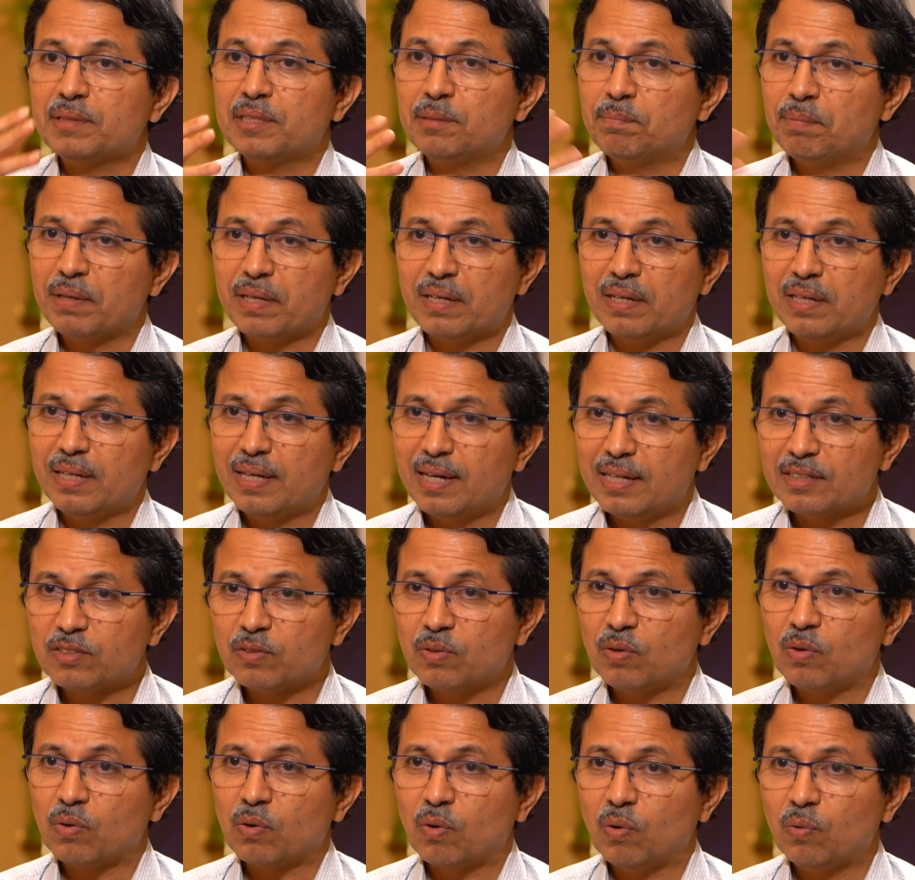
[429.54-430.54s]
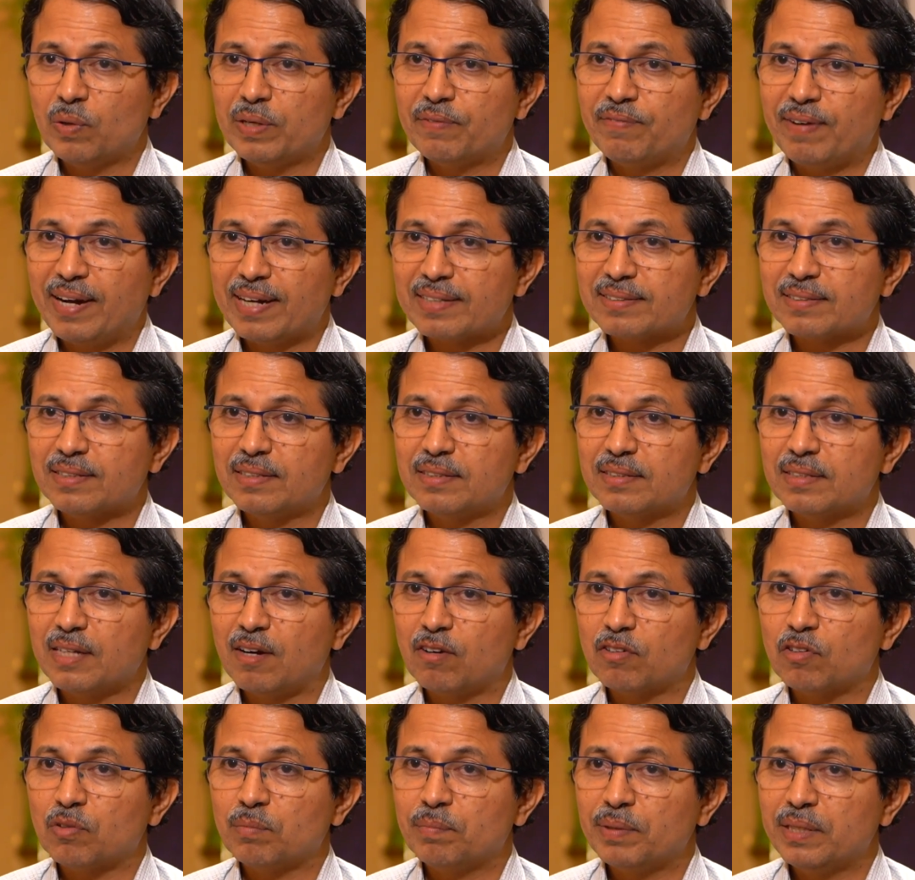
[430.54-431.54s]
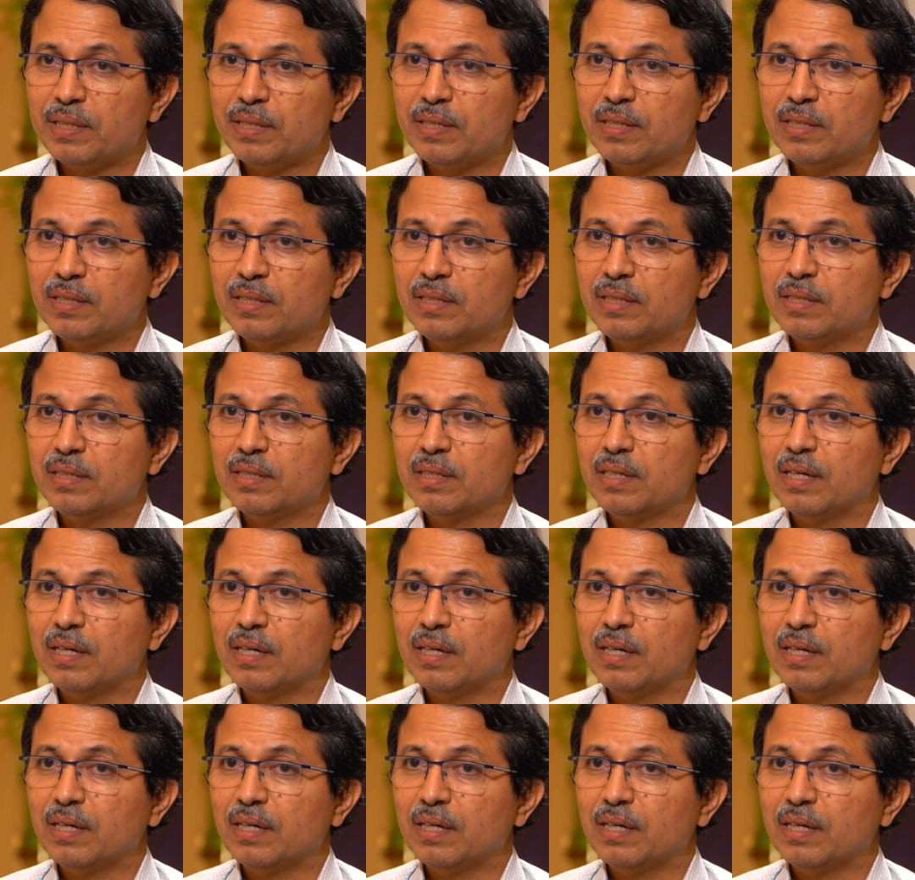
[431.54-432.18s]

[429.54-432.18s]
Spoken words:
Typically, as you know, COVID vaccines have to be